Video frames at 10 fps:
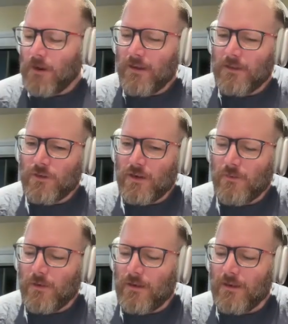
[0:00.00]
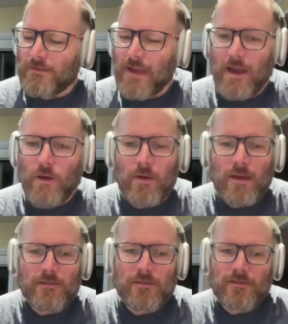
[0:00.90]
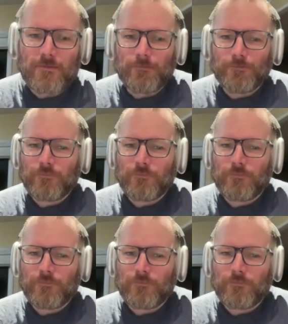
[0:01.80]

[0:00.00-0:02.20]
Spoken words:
my track 1 is Acquiesce.